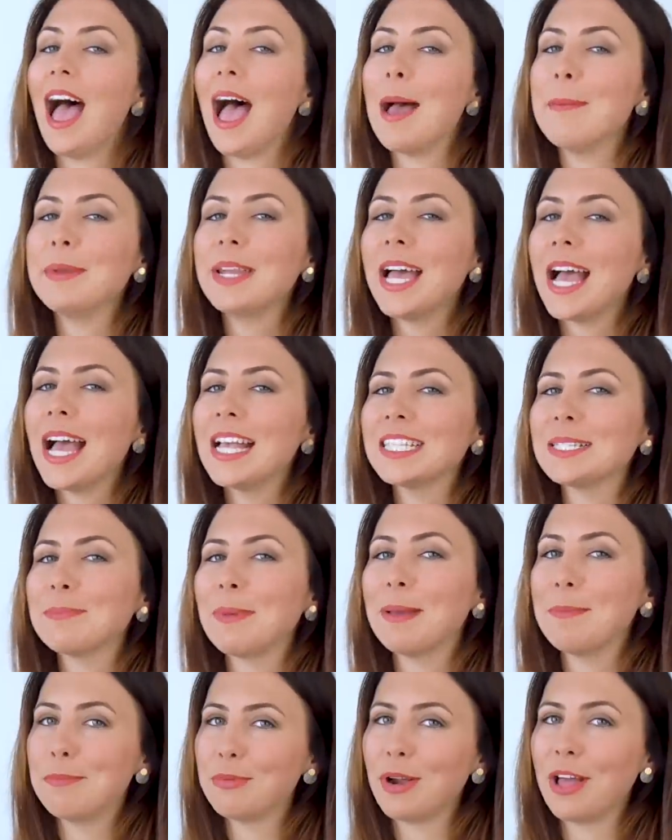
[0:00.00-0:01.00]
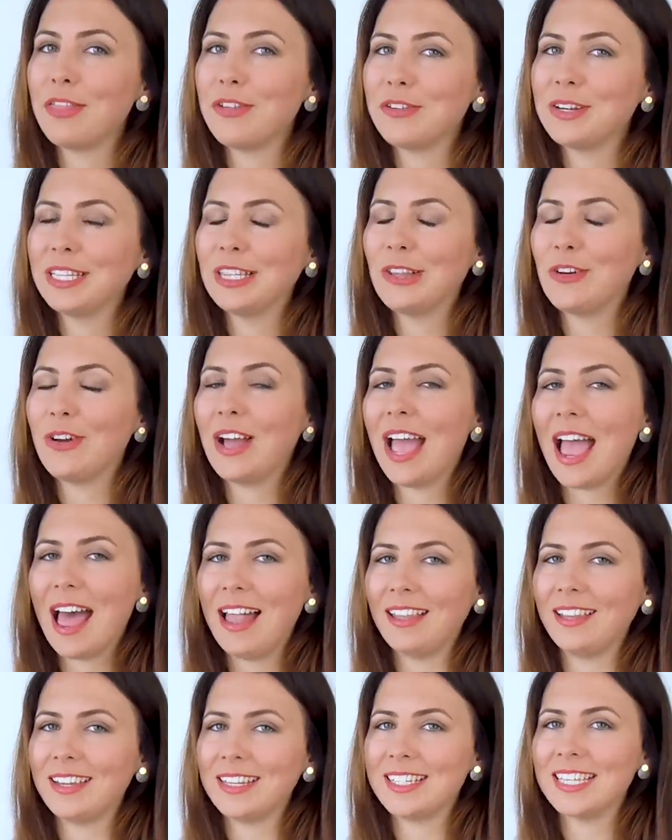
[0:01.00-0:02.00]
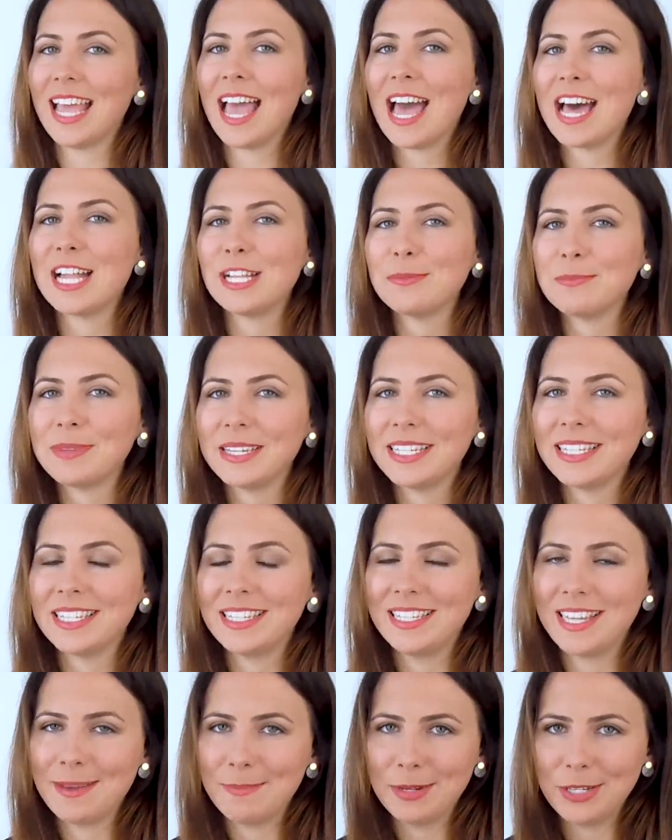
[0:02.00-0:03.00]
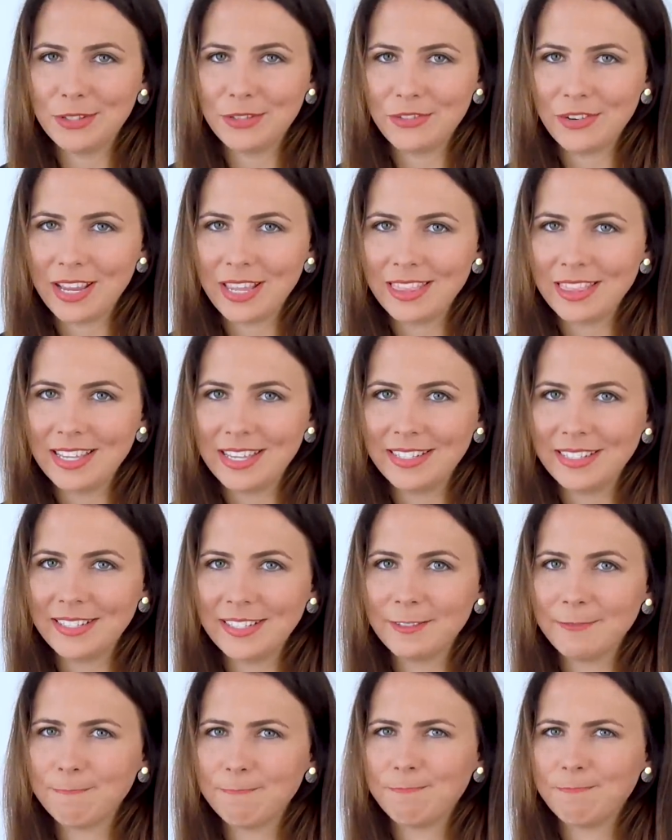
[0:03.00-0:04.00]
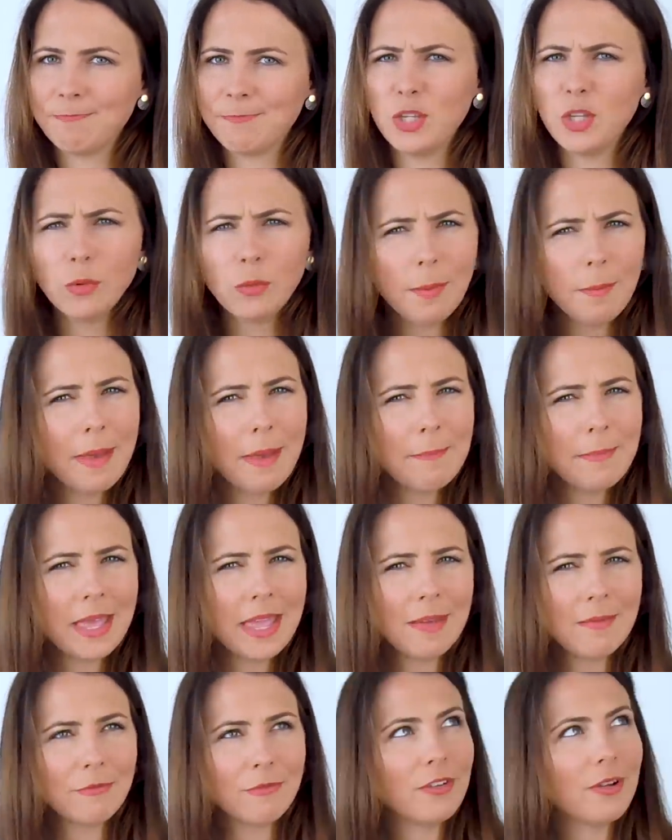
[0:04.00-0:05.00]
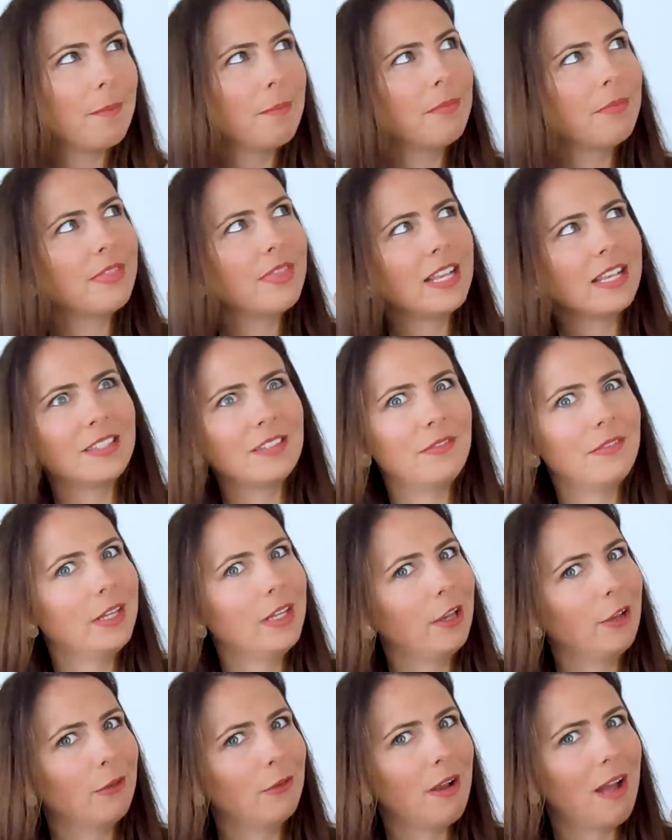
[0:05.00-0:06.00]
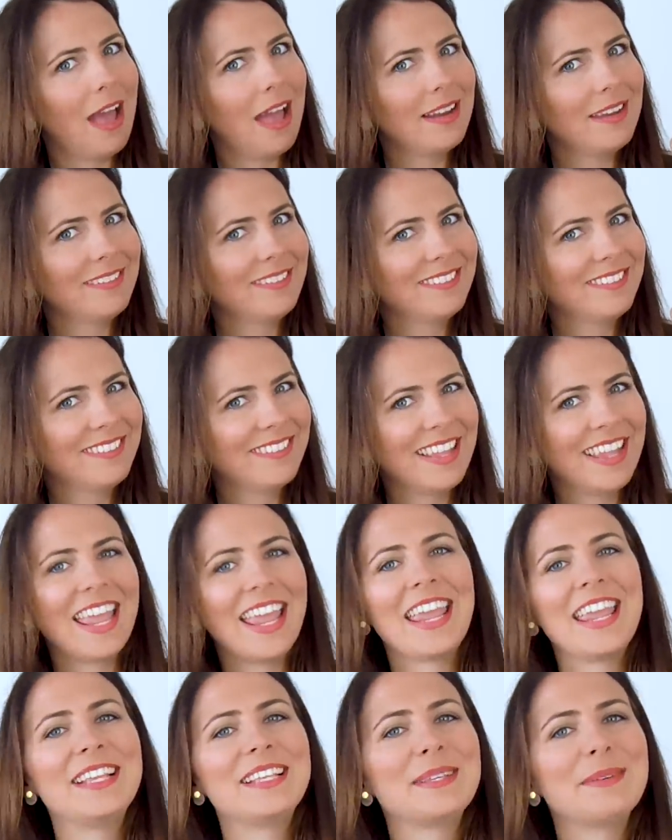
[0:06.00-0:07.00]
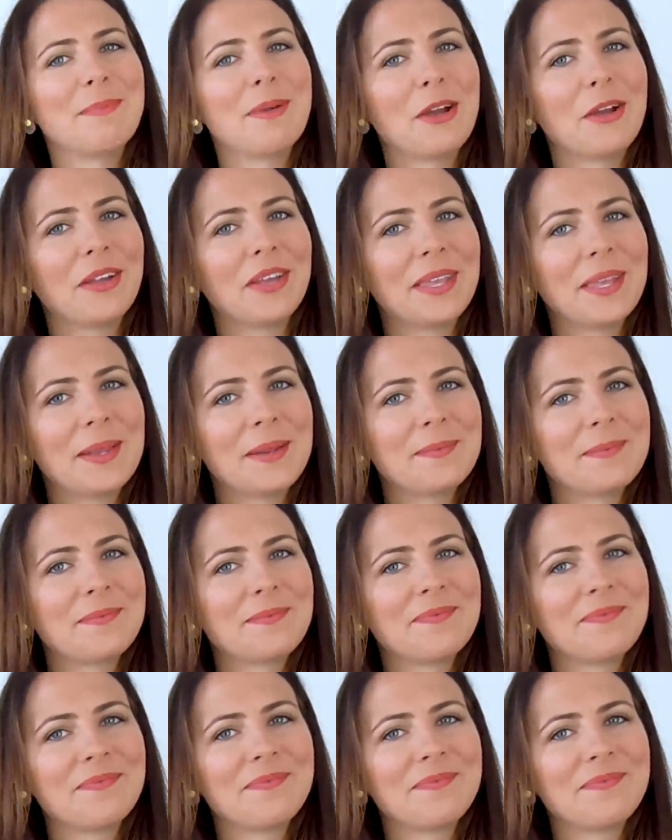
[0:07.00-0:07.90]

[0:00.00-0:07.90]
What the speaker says: I'm going to ask my brother-in-law, Alan, to help me to demonstrate this. You remember him from this video, right? He's American.